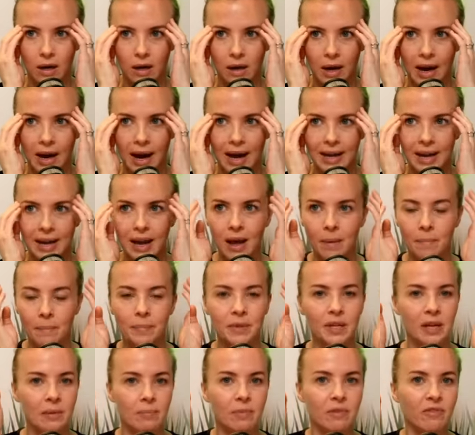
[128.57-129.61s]
I can't
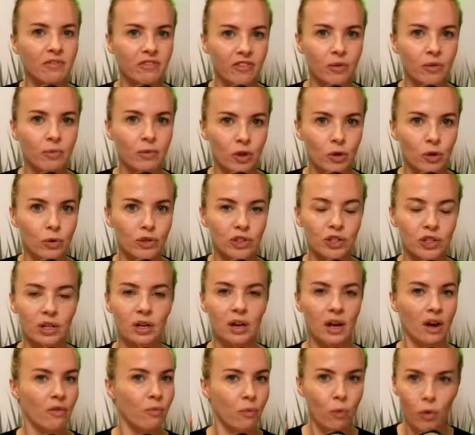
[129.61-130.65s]
blame them for losing.
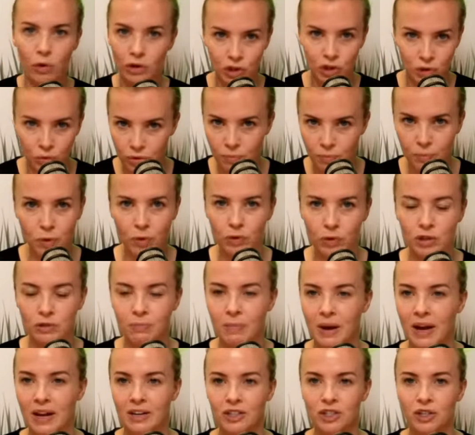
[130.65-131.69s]
I've watched all the
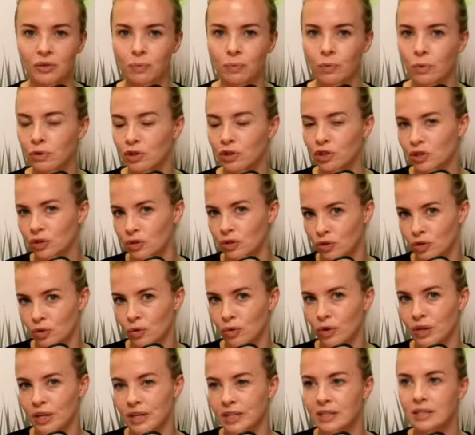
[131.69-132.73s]
post-match. I've watched
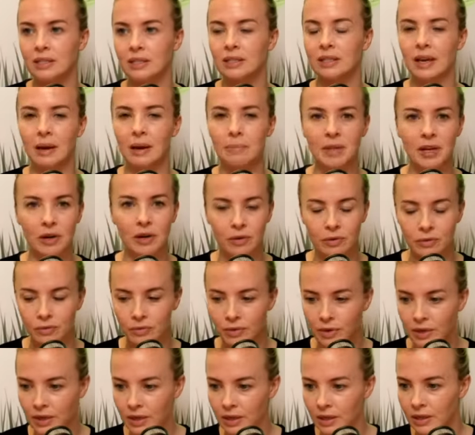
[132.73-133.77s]
Jonas, Kim Little,
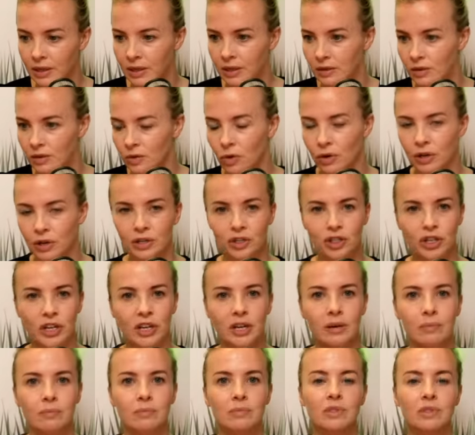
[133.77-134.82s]
Lauren
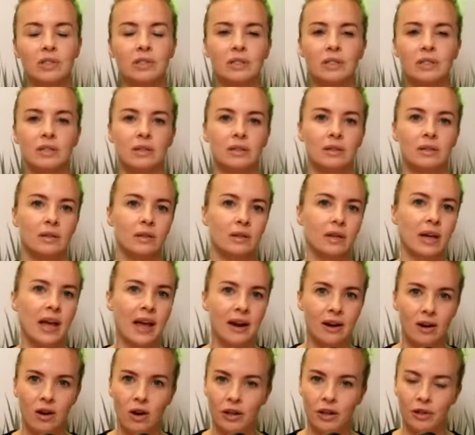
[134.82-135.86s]
James,
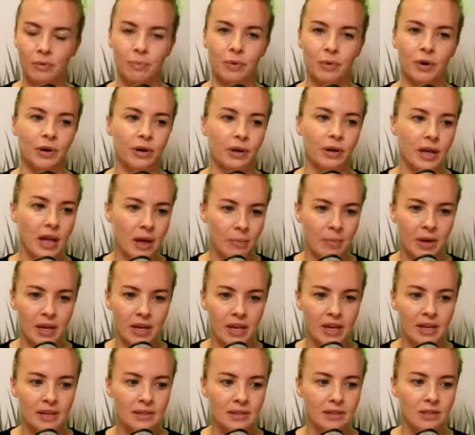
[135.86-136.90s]
Erin Cuthbert, Emma
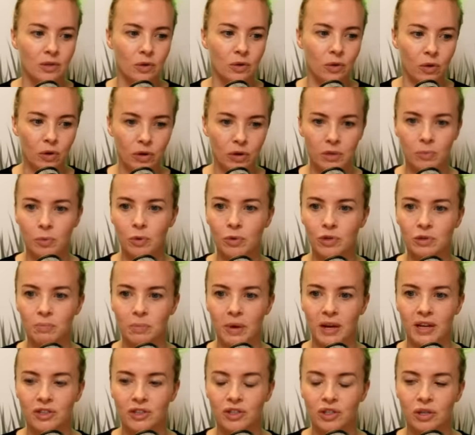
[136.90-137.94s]
Hayes, all in the
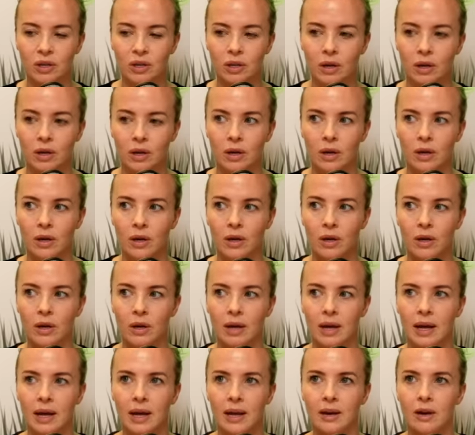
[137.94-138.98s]
post-match.
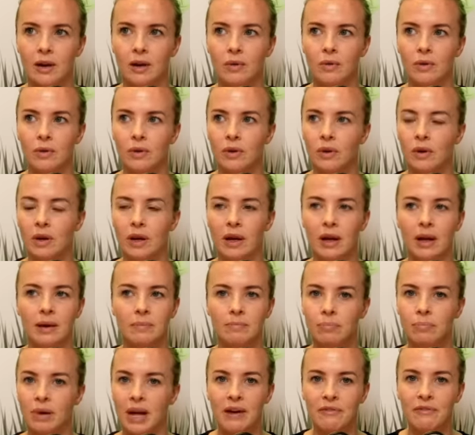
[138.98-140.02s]
And
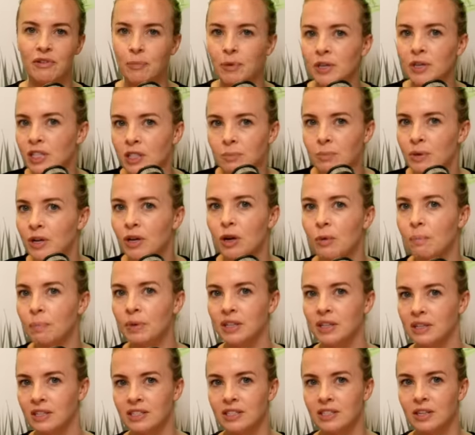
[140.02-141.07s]
everybody's been
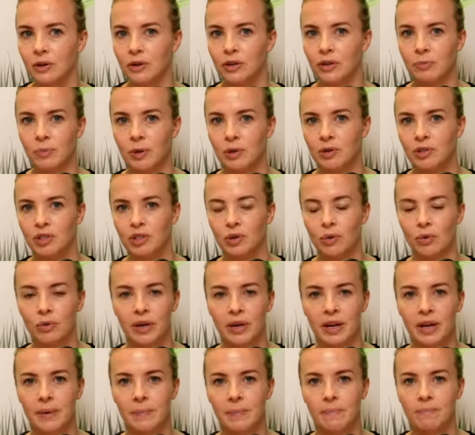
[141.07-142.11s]
completely sound about
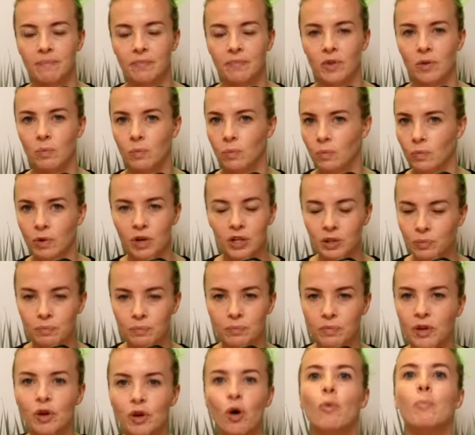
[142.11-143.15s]
Sockgate because
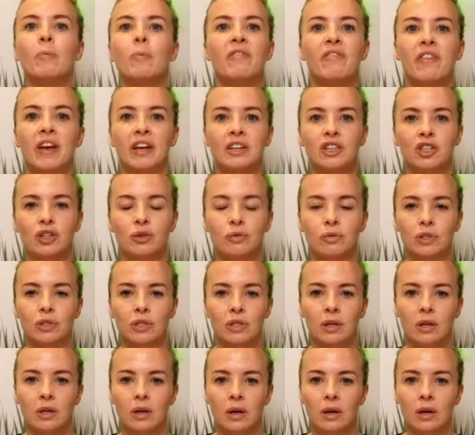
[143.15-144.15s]
they're all professionals.